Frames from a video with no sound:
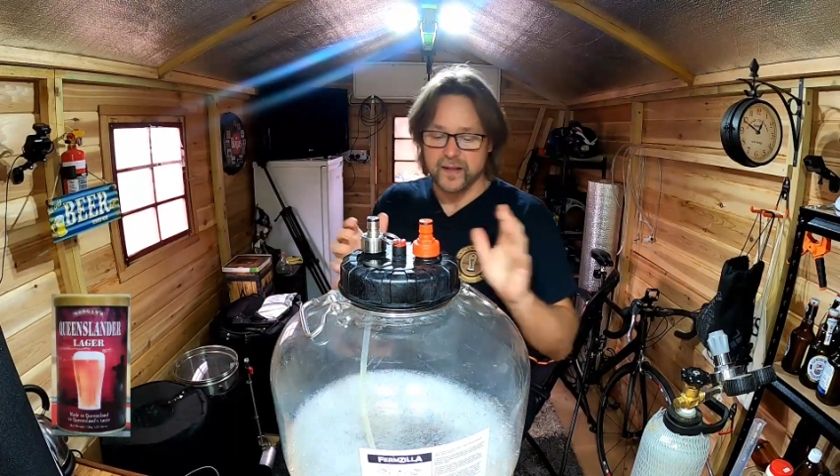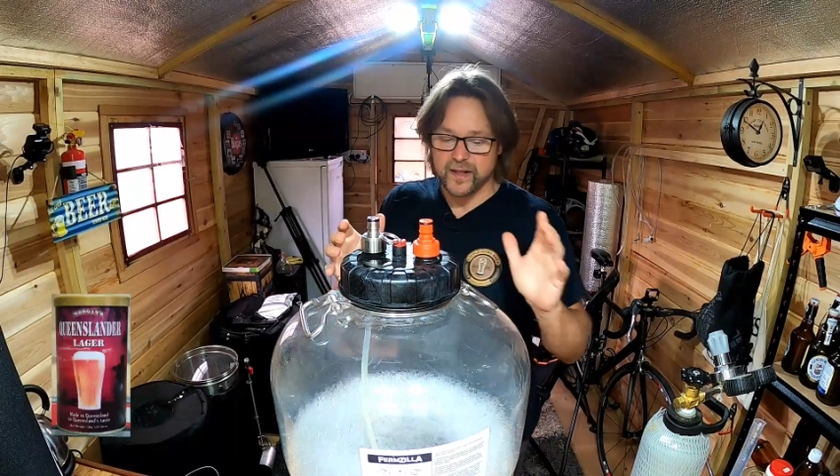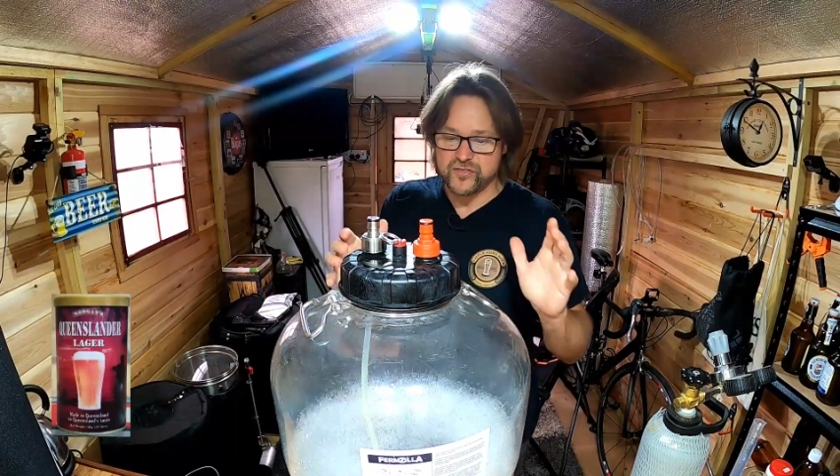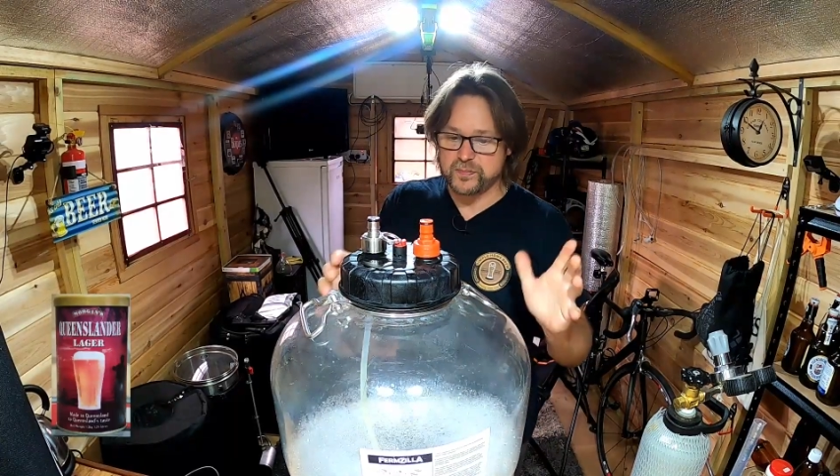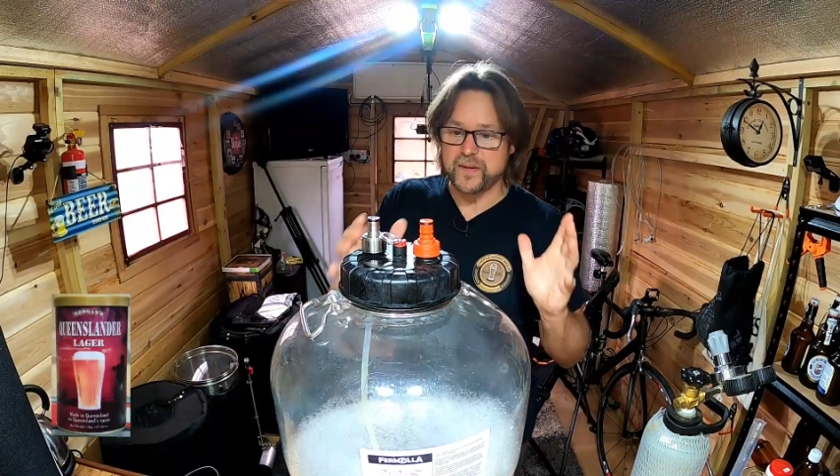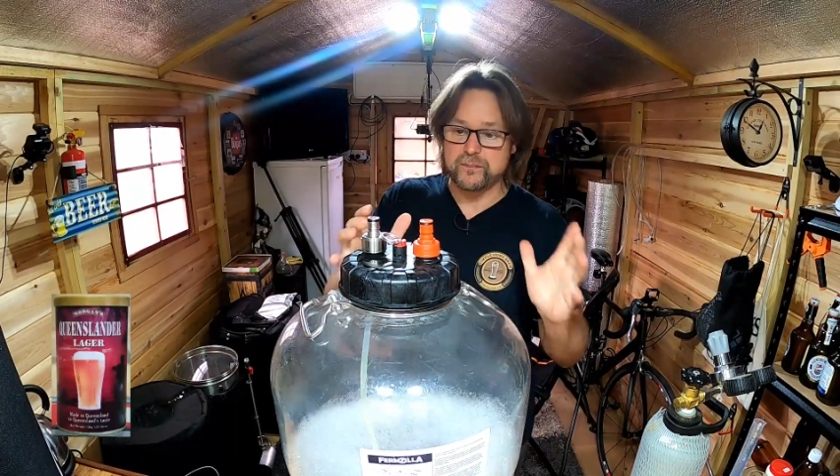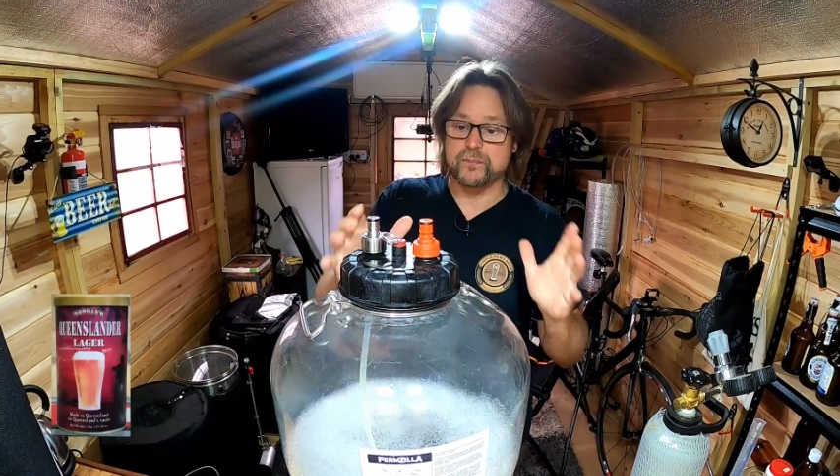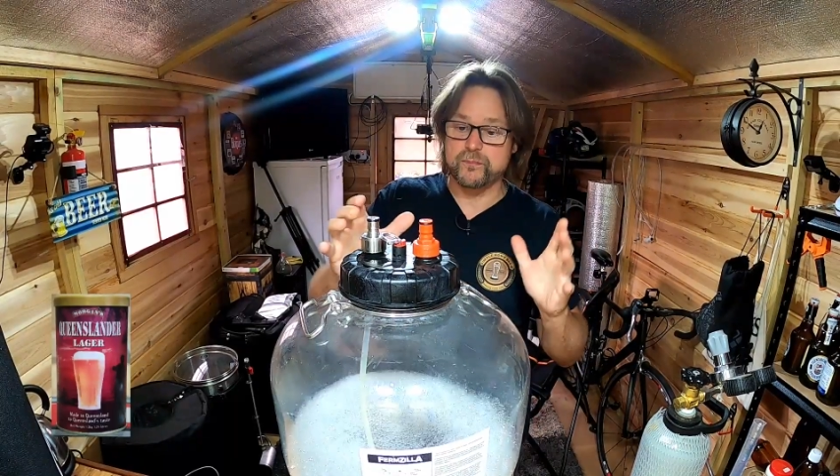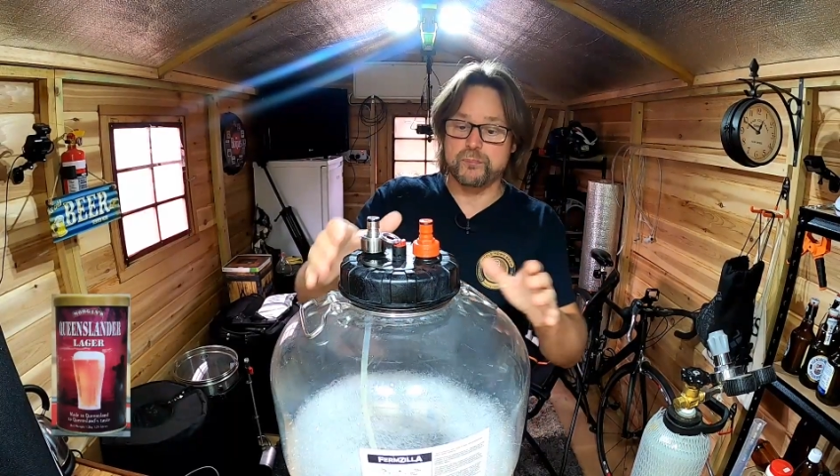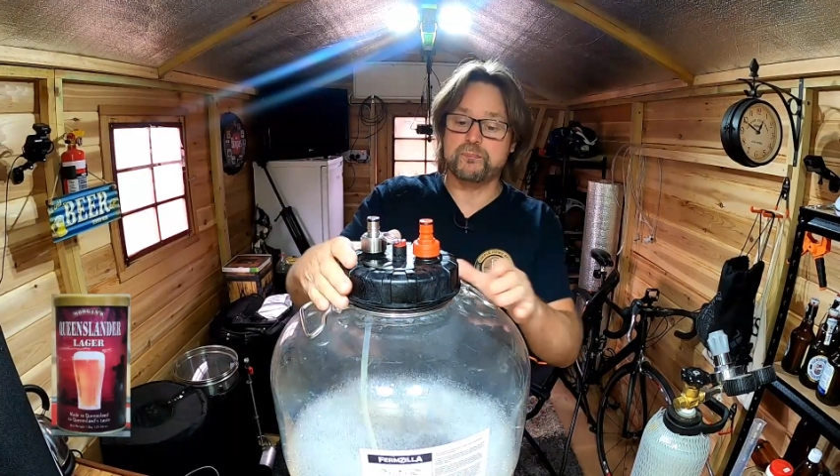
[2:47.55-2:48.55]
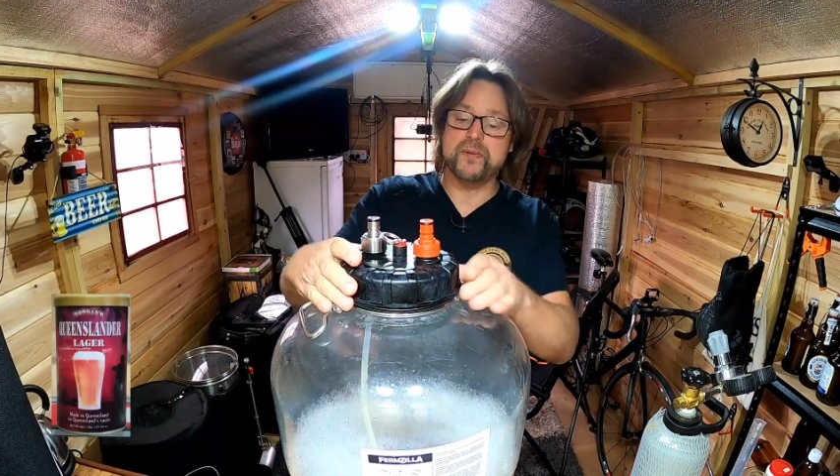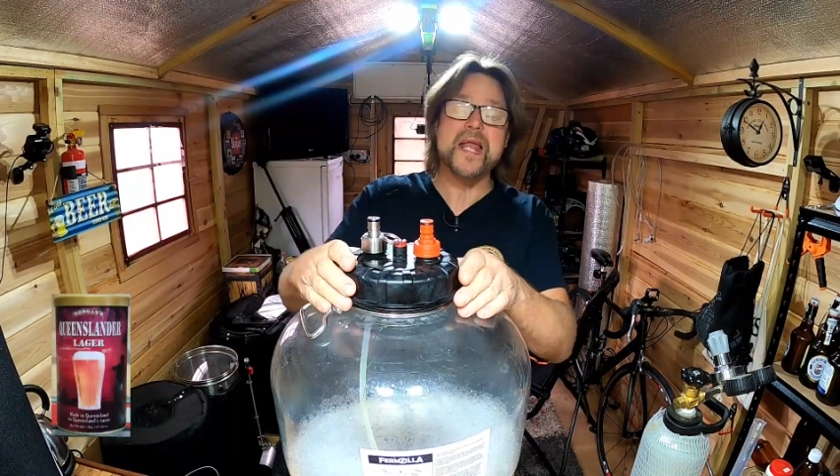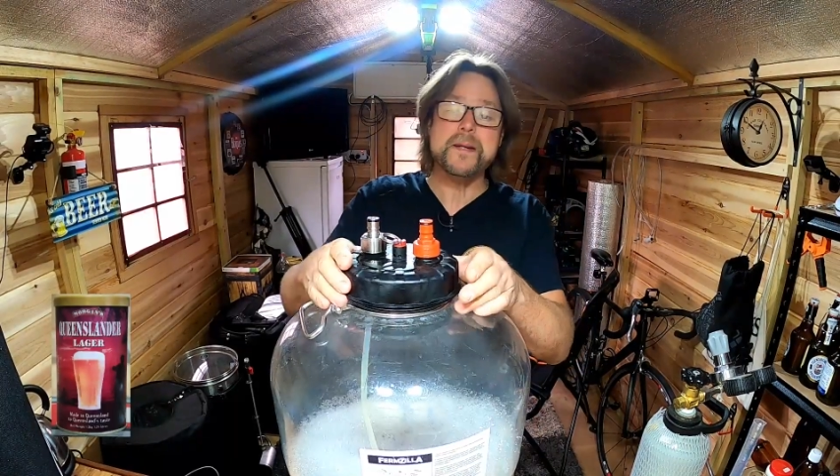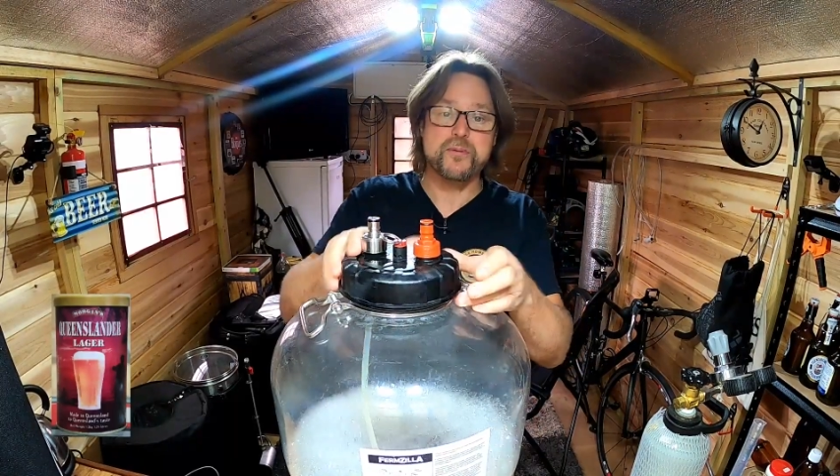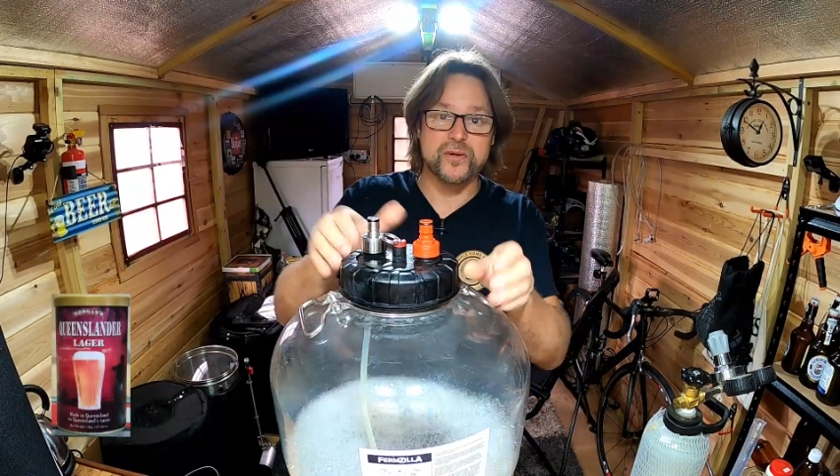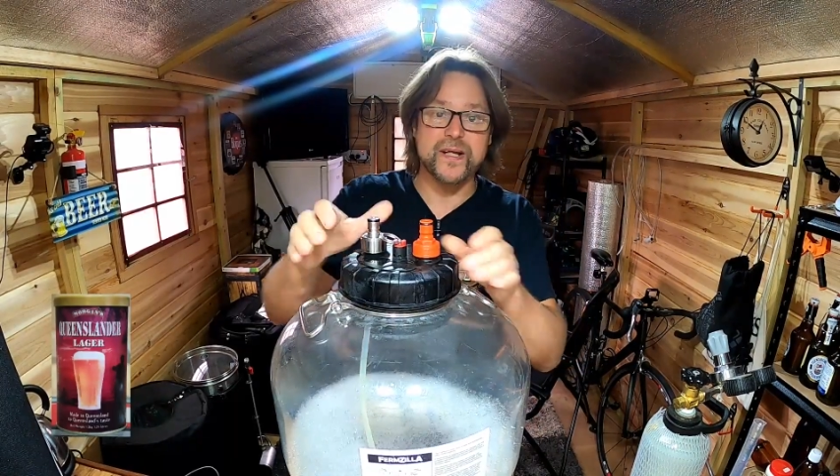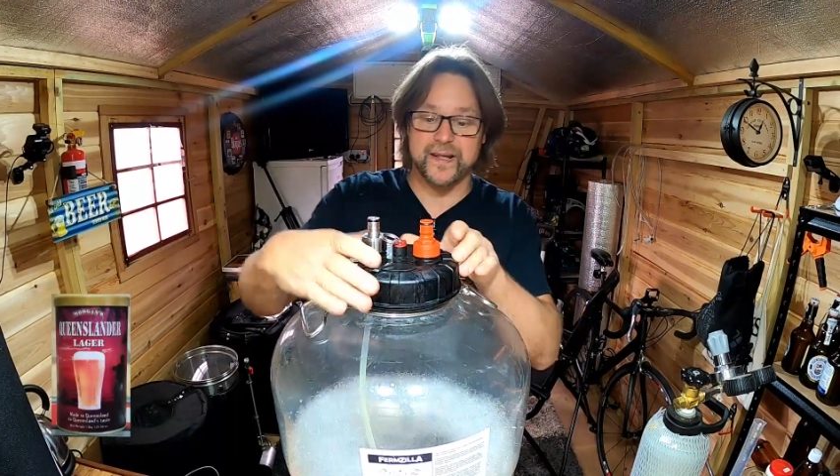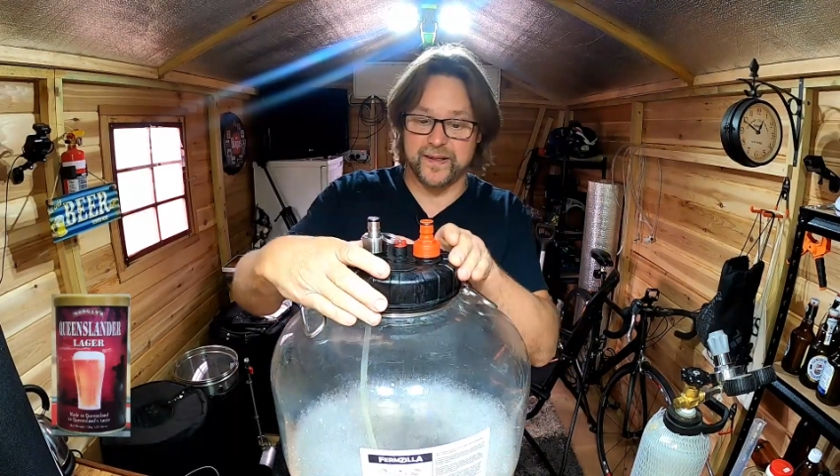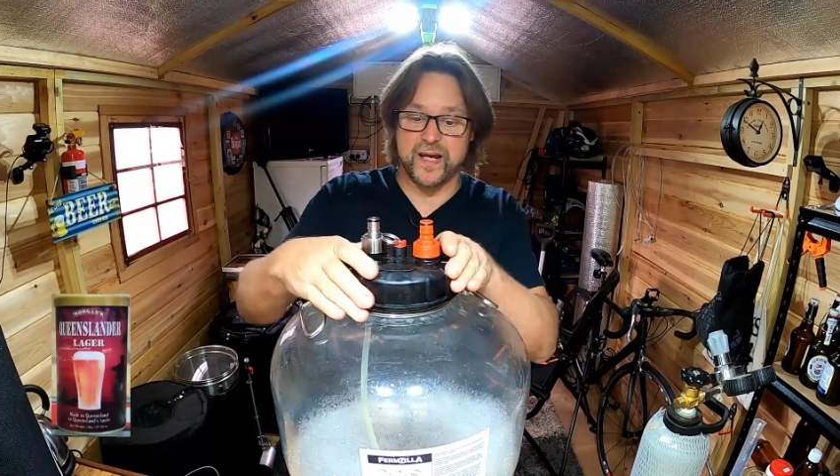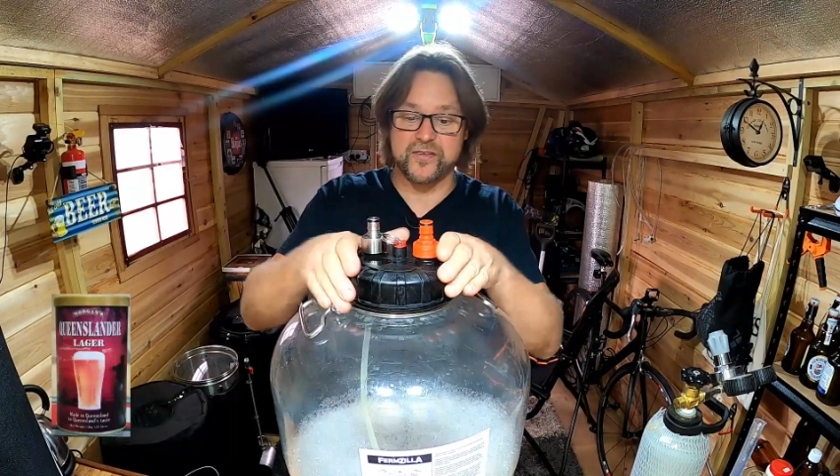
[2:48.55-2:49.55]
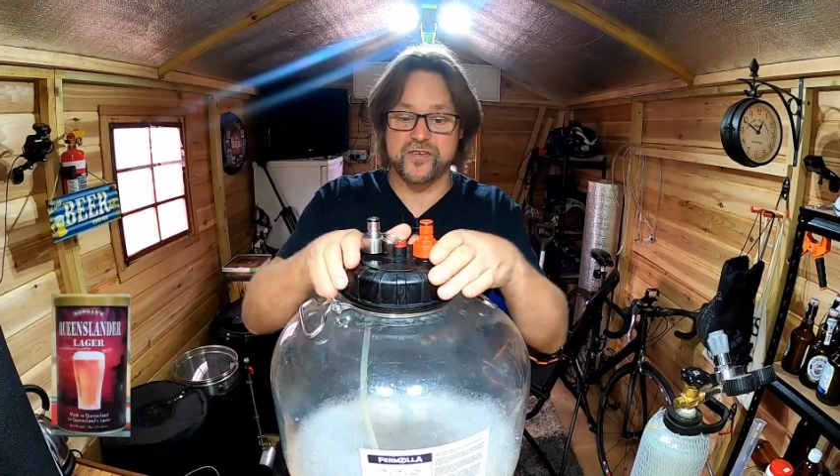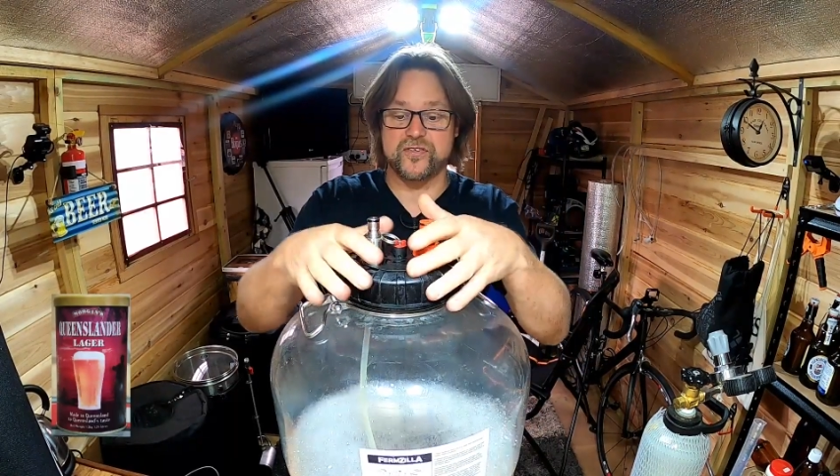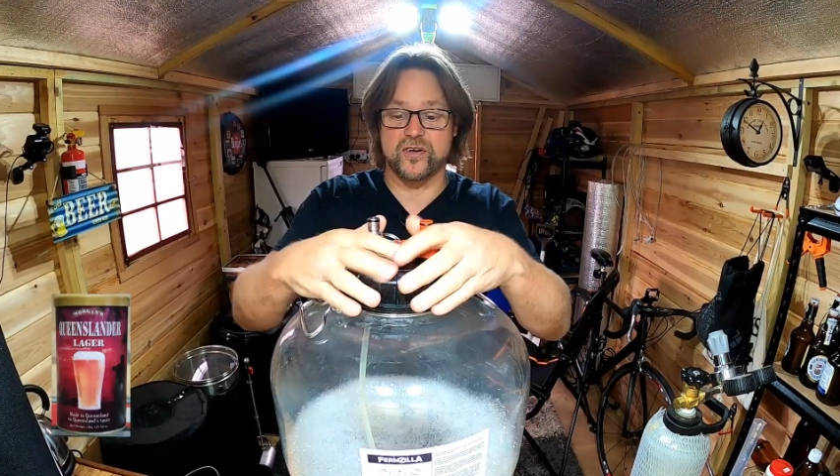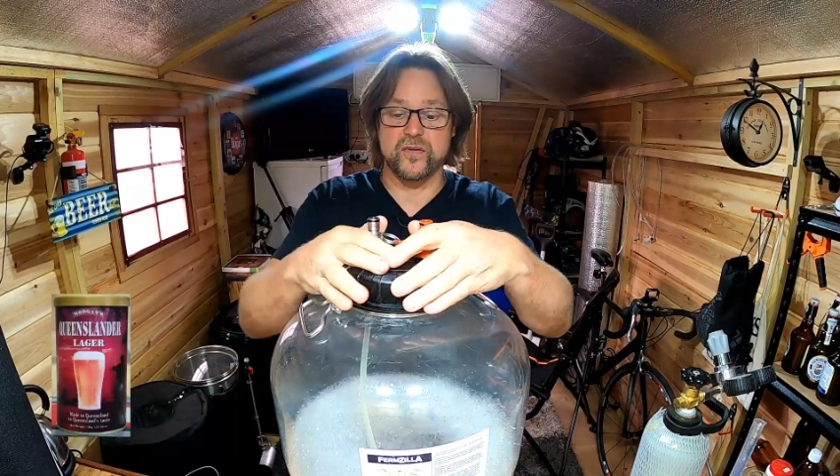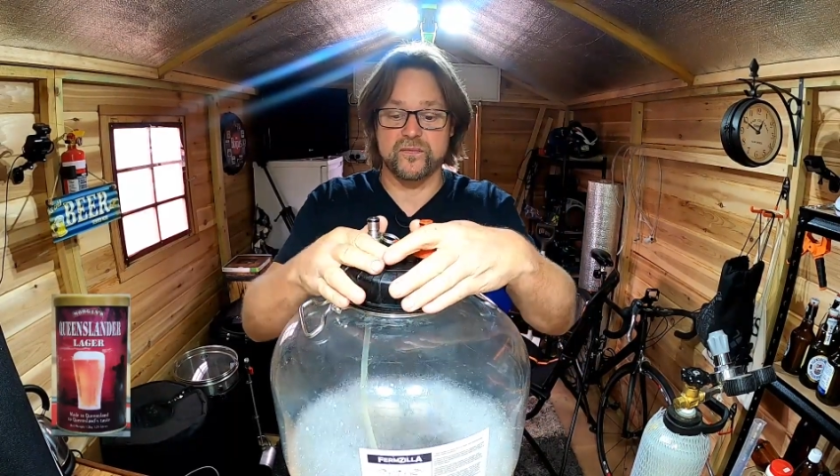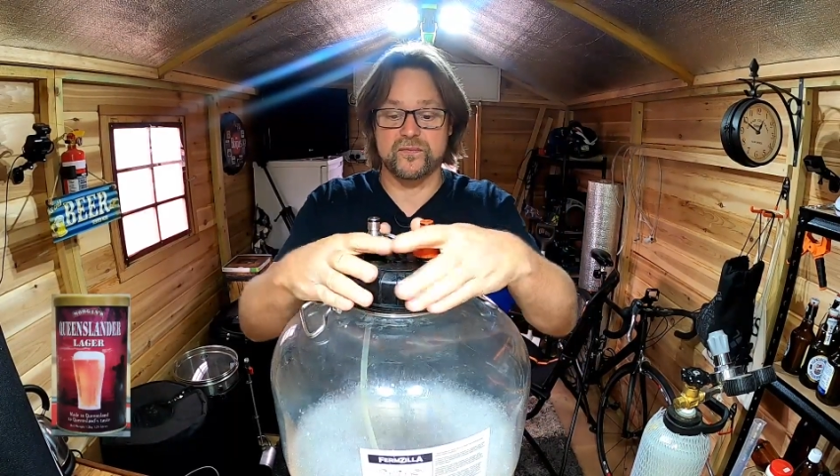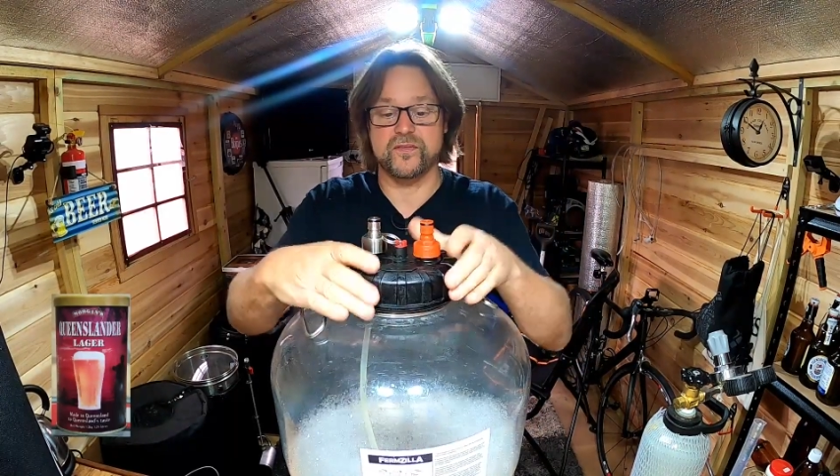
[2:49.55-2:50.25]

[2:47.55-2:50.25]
It's been bloody brilliant since I got